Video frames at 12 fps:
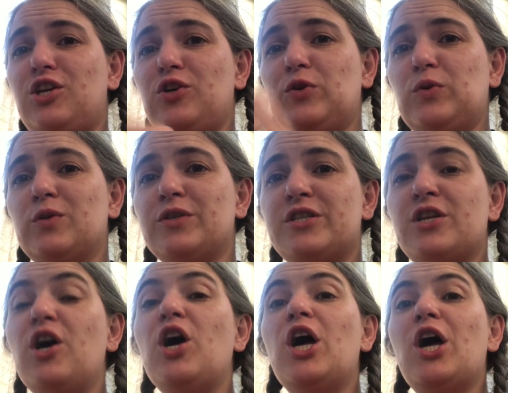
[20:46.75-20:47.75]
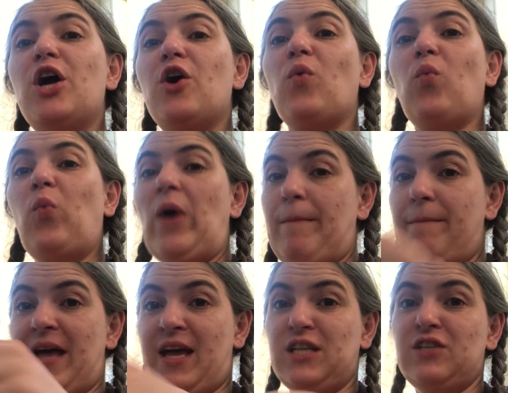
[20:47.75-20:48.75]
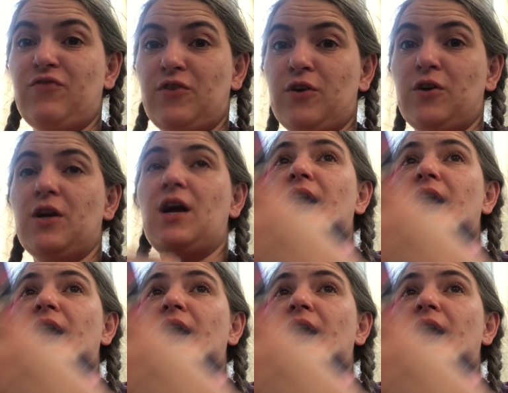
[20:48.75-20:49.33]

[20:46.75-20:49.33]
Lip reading: use wet bags for